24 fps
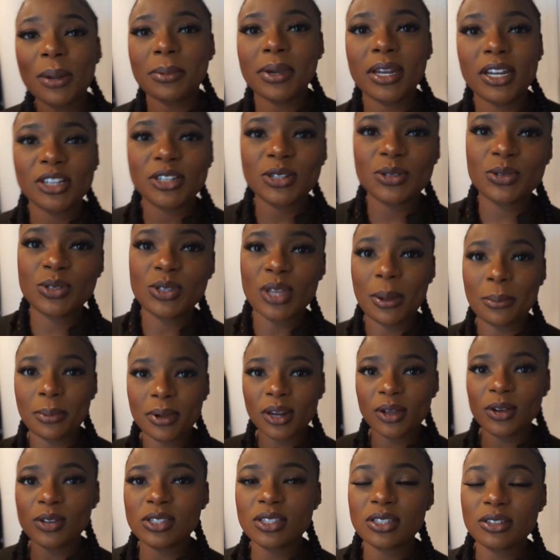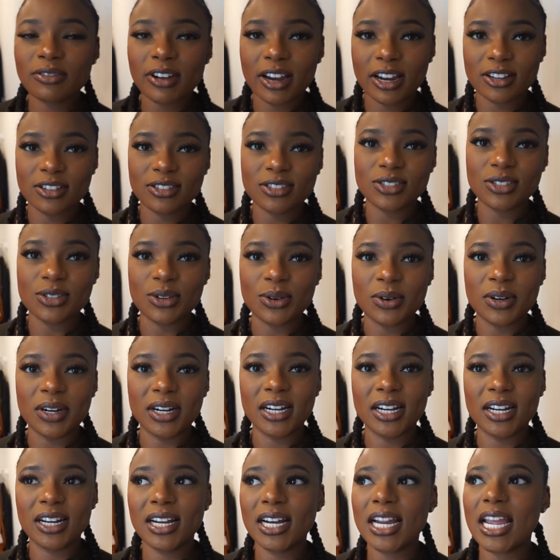I'm going to do. So I'm going to go to the record
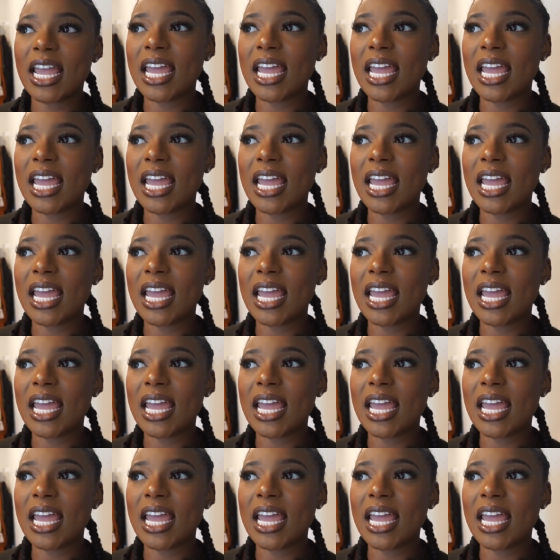store,